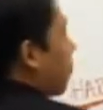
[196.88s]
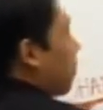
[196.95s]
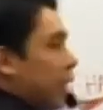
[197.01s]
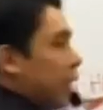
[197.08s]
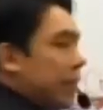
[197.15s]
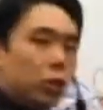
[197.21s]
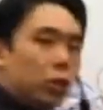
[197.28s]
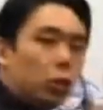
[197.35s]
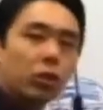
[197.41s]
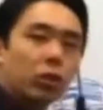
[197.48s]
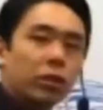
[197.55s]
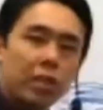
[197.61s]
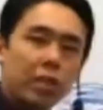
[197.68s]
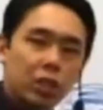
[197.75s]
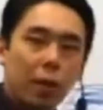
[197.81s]
he
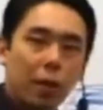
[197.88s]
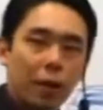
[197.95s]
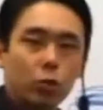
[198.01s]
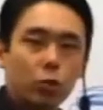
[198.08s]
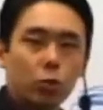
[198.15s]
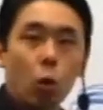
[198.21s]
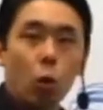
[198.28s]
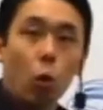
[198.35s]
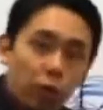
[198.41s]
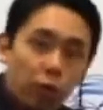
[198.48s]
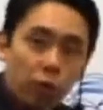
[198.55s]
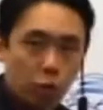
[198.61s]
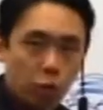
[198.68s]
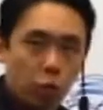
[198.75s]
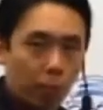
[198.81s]
donates money to the old
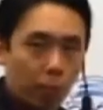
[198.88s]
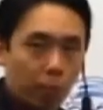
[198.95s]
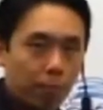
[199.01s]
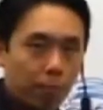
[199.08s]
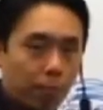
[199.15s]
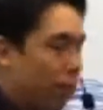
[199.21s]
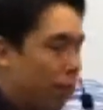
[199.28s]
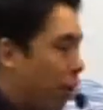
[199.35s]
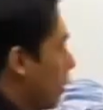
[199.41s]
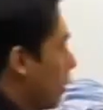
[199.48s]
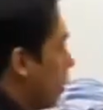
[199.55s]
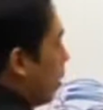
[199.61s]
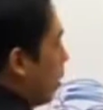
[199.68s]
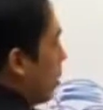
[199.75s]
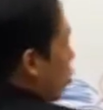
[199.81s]
folks home. Alright?
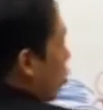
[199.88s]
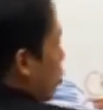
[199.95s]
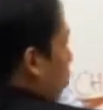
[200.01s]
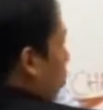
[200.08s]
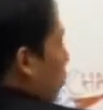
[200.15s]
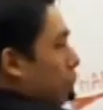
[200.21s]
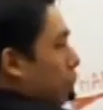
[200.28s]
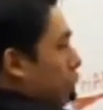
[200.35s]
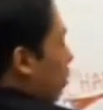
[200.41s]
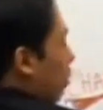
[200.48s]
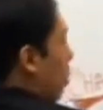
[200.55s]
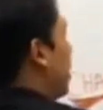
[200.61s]
So let me write